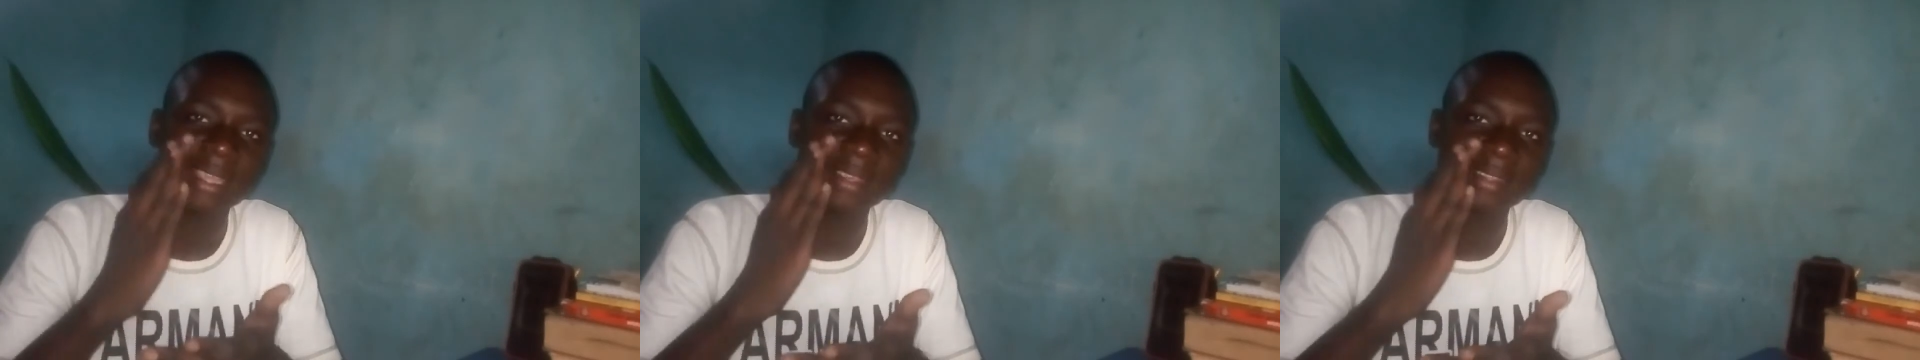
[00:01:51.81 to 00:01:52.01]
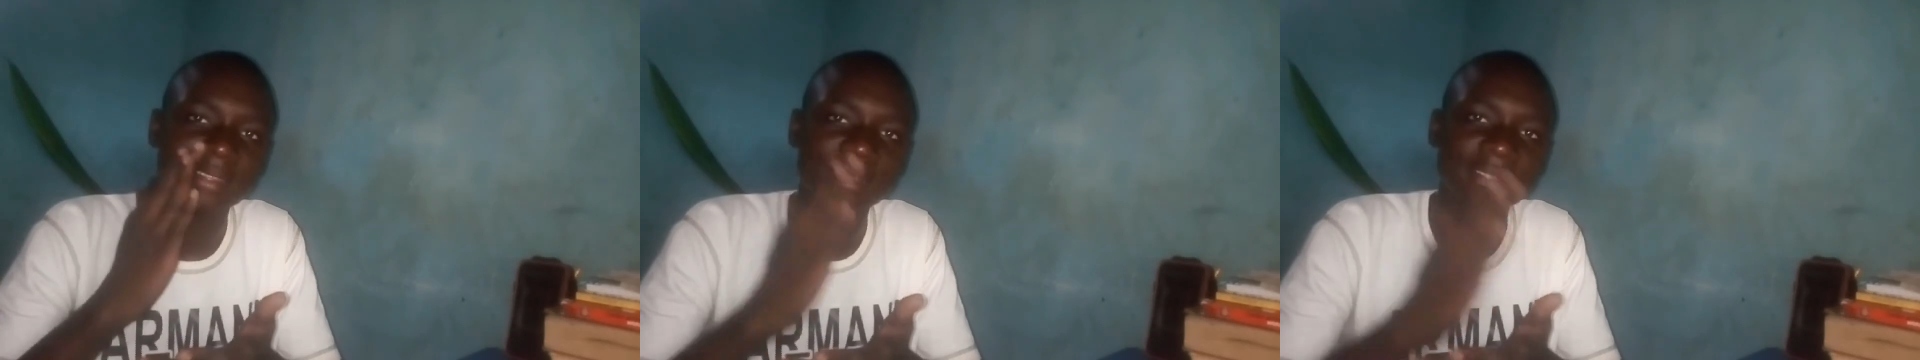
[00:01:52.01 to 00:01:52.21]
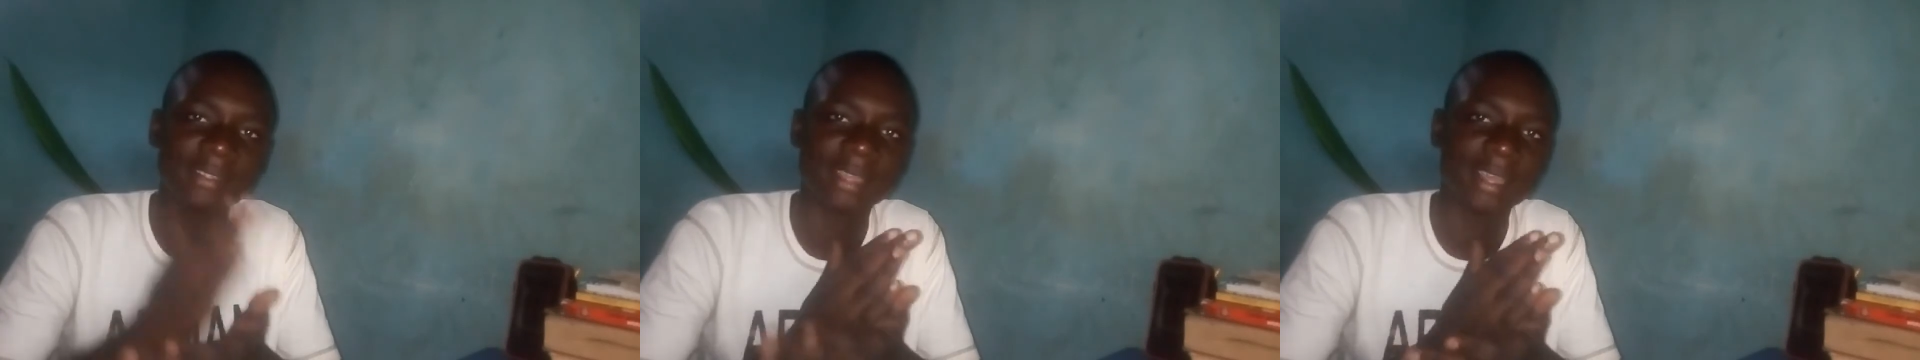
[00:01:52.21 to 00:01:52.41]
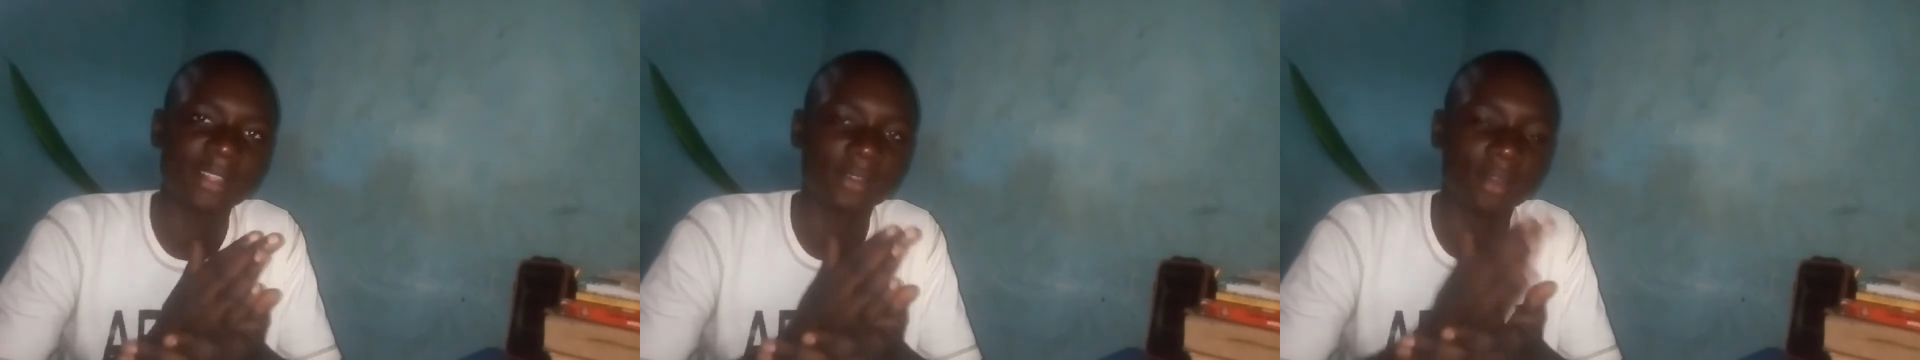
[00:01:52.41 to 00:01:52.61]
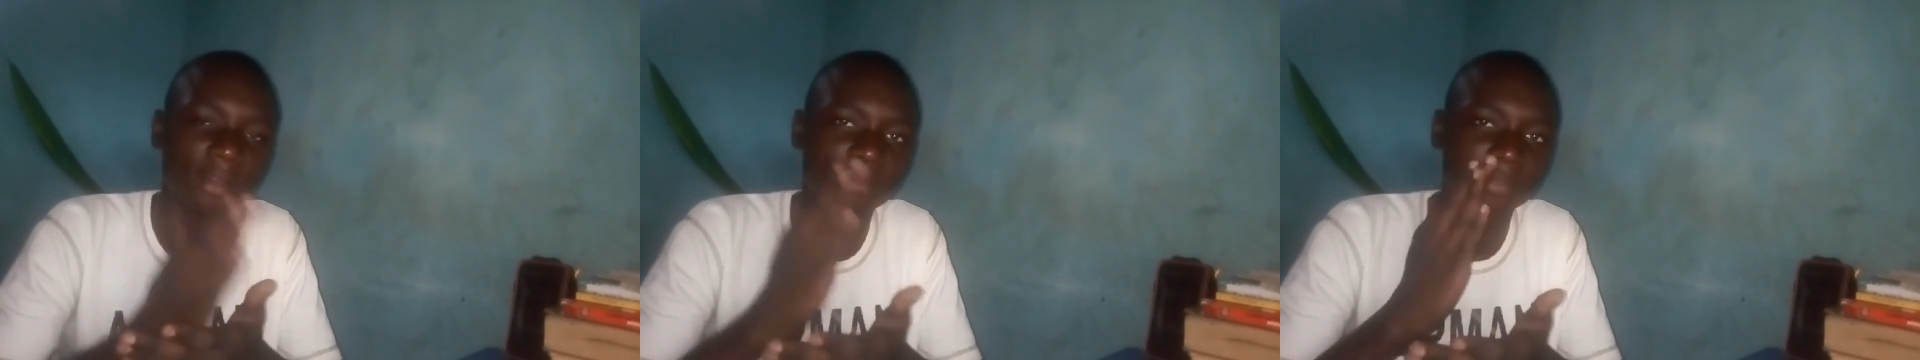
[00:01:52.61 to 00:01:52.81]
a
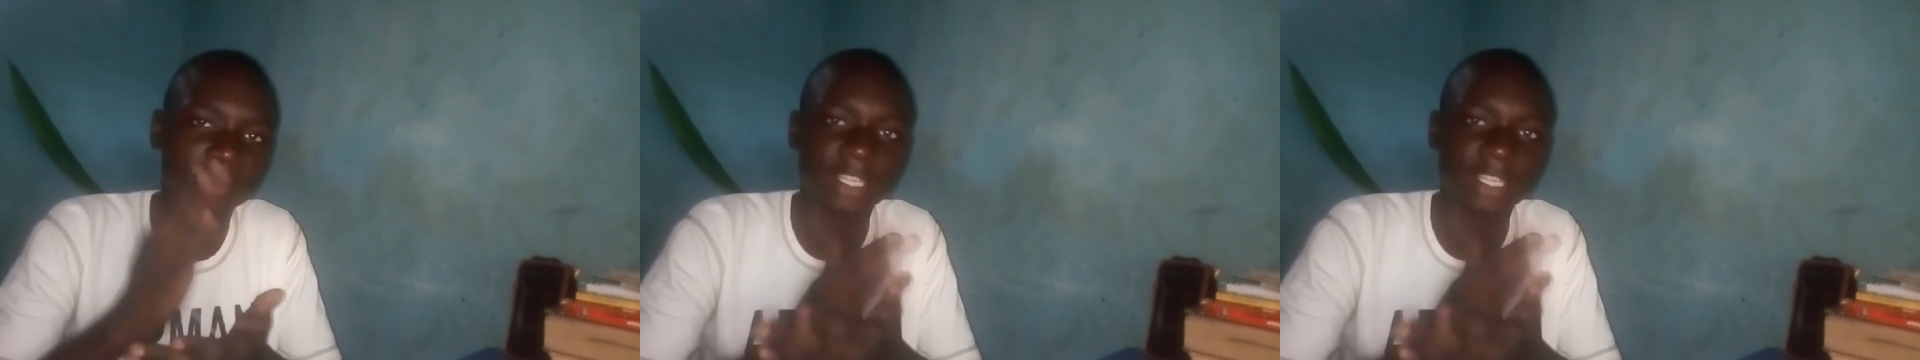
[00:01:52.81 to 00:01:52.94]
set of